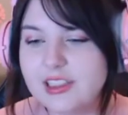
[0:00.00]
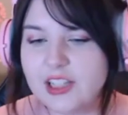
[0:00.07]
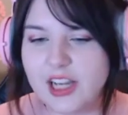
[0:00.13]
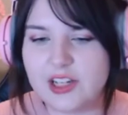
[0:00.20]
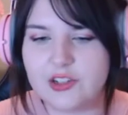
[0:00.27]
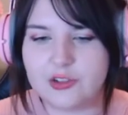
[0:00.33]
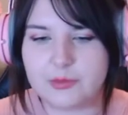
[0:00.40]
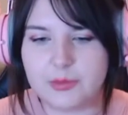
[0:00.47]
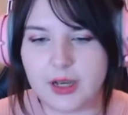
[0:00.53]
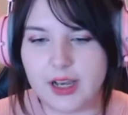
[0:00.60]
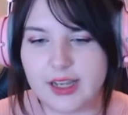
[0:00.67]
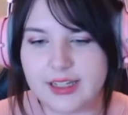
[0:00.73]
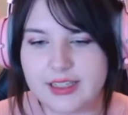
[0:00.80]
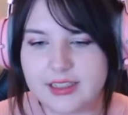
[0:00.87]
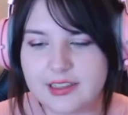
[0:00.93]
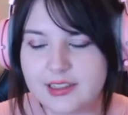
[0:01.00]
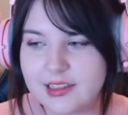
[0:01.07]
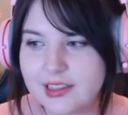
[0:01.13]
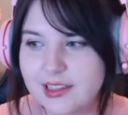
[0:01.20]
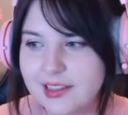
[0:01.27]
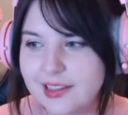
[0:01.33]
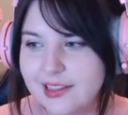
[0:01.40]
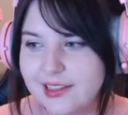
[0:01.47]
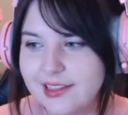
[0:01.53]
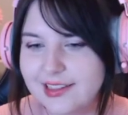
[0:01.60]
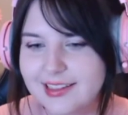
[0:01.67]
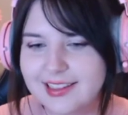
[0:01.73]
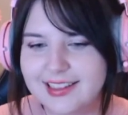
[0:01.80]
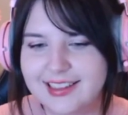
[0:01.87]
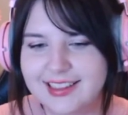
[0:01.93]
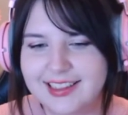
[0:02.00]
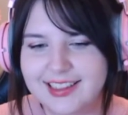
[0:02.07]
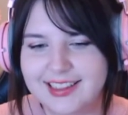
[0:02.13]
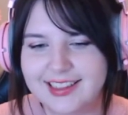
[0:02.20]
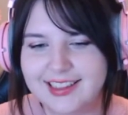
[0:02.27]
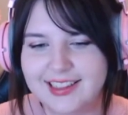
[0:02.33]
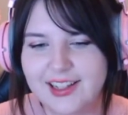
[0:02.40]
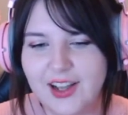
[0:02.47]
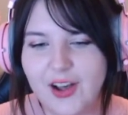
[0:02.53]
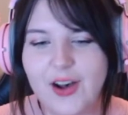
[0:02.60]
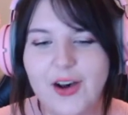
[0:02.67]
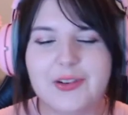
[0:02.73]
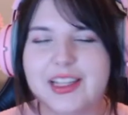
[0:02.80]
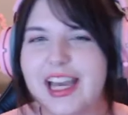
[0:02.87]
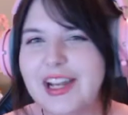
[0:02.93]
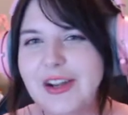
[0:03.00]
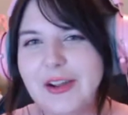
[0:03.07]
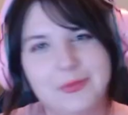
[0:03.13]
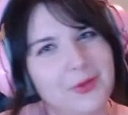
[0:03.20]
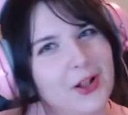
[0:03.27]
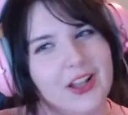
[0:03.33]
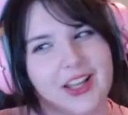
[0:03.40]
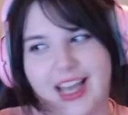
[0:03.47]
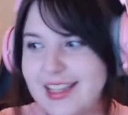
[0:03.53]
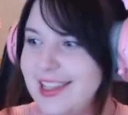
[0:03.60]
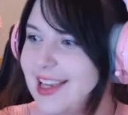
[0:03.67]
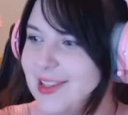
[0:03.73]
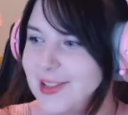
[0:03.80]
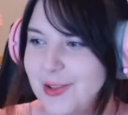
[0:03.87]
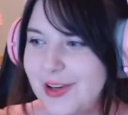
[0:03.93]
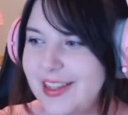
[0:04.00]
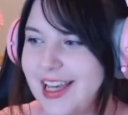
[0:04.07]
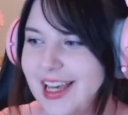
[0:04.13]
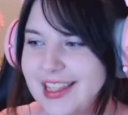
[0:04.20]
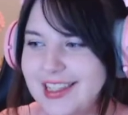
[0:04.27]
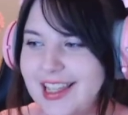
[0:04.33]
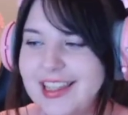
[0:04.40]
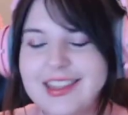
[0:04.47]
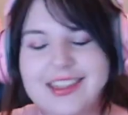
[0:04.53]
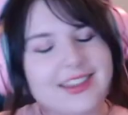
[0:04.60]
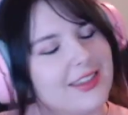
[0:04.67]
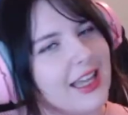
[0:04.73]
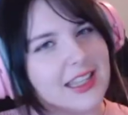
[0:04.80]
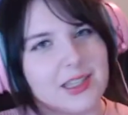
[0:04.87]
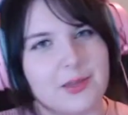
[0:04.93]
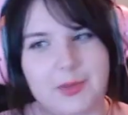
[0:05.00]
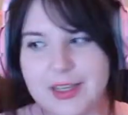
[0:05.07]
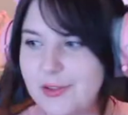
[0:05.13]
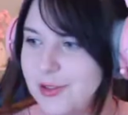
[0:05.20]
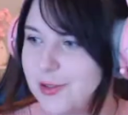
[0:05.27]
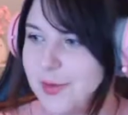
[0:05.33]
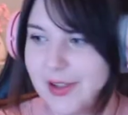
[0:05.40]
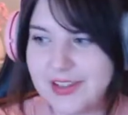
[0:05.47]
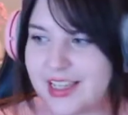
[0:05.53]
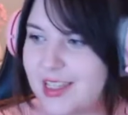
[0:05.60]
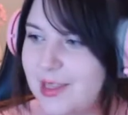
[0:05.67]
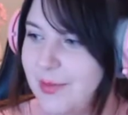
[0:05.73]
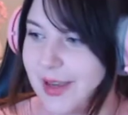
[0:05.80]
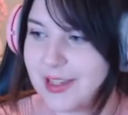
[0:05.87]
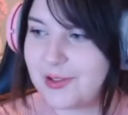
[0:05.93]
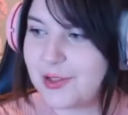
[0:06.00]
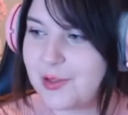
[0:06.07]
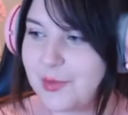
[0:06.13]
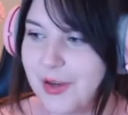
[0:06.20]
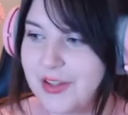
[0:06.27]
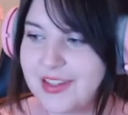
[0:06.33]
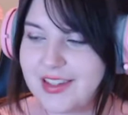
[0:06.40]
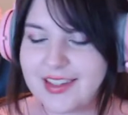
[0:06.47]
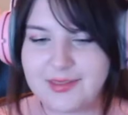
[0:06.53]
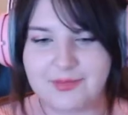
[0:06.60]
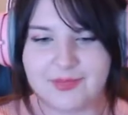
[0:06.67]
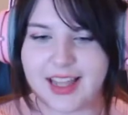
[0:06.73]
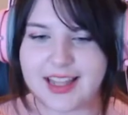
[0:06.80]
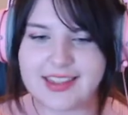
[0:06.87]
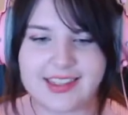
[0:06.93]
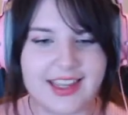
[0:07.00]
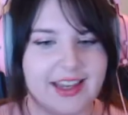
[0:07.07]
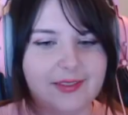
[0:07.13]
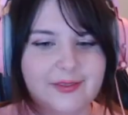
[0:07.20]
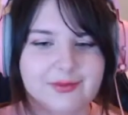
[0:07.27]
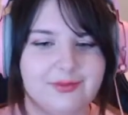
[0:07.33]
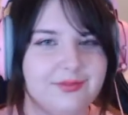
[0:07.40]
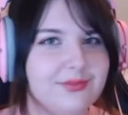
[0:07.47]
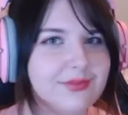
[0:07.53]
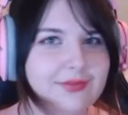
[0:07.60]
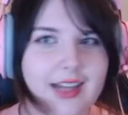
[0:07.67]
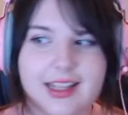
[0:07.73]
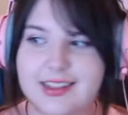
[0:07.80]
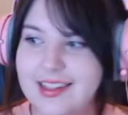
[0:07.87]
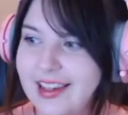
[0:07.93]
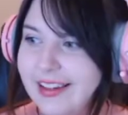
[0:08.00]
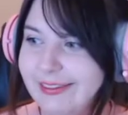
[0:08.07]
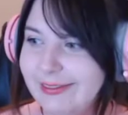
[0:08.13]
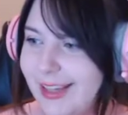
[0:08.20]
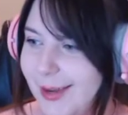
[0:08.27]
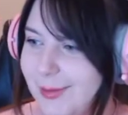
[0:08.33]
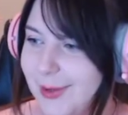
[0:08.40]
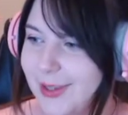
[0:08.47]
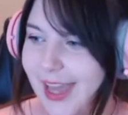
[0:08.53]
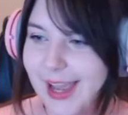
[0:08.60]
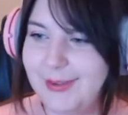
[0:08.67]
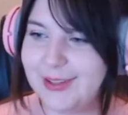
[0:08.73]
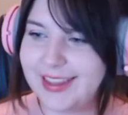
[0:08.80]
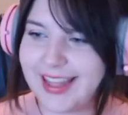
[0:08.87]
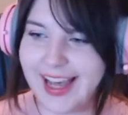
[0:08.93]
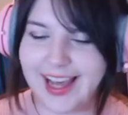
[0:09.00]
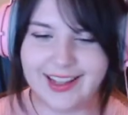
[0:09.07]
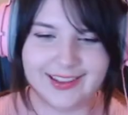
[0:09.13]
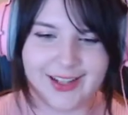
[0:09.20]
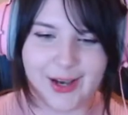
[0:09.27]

Change your mind? Oh yeah, no, Malik has that sword. That's the that's the best response. That's the best response. That's it. That's it. I'm okay with that.